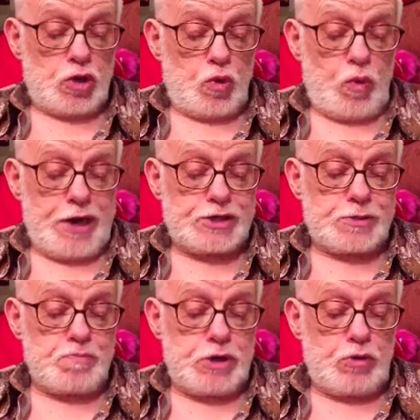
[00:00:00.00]
waits
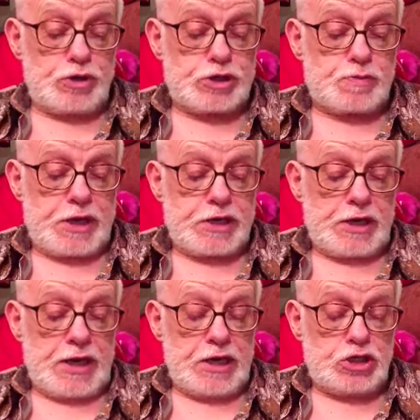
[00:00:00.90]
mute
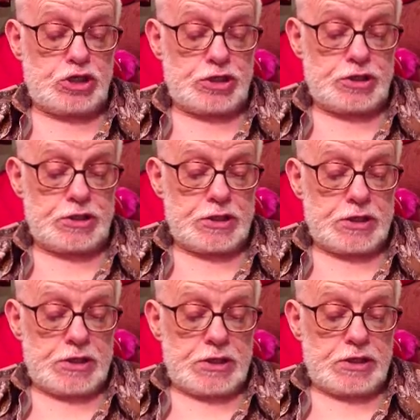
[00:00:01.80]
speculation,
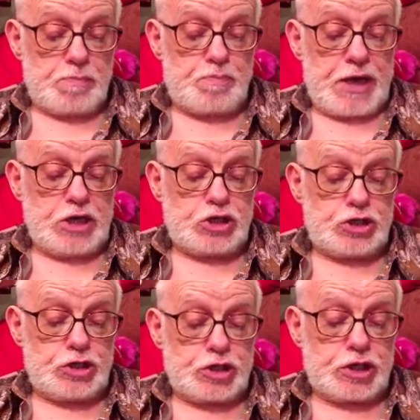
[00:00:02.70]
the
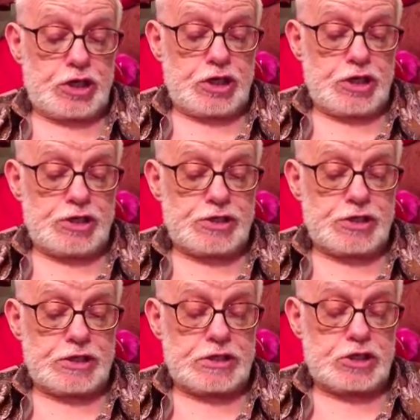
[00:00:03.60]
patient curse
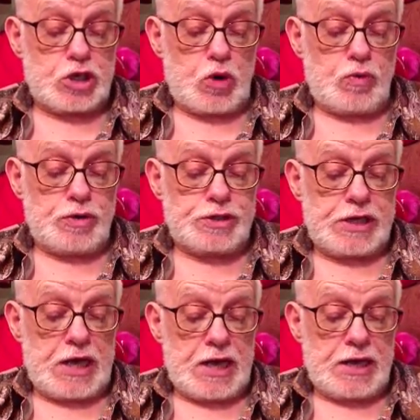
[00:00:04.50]
that stones the
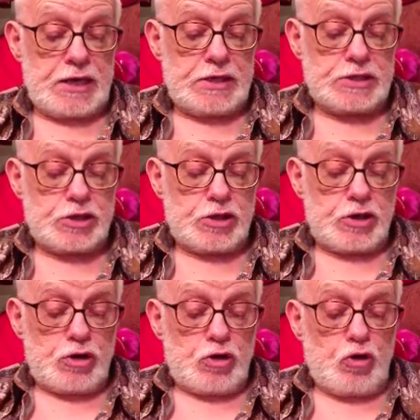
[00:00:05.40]
eyes,
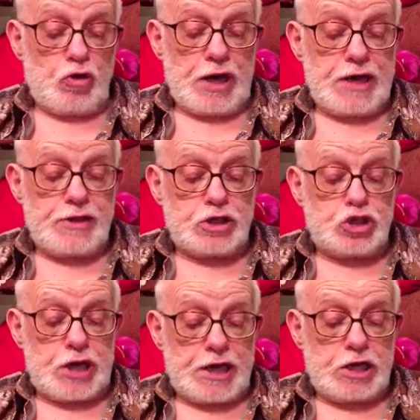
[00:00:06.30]
or like the
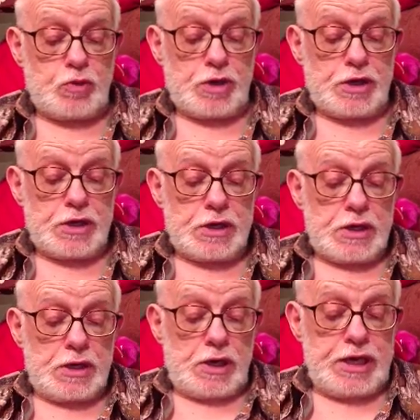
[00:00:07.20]
jaguar
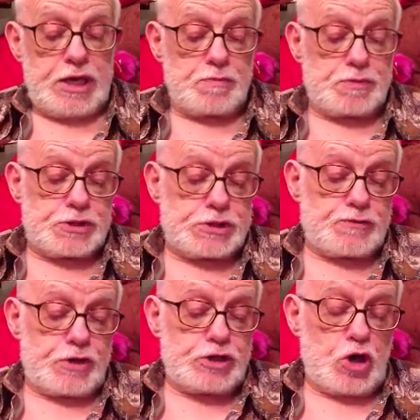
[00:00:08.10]
leaps
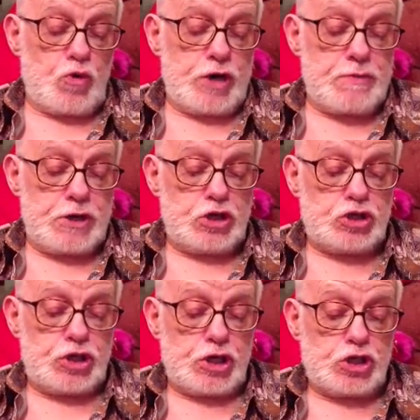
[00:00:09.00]
for his own image
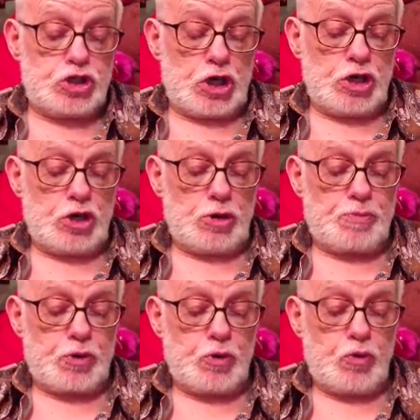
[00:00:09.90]
in a jungle
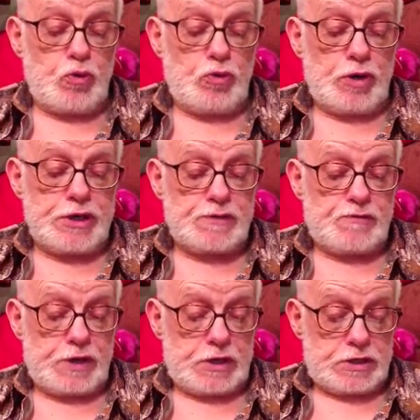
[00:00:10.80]
pool, his
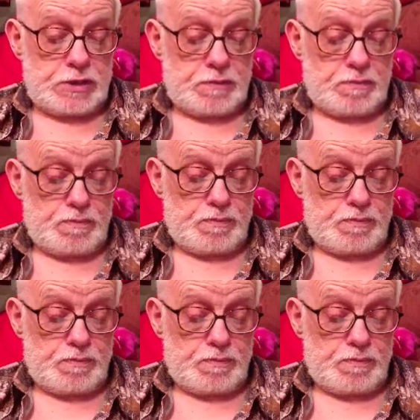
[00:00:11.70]
victim.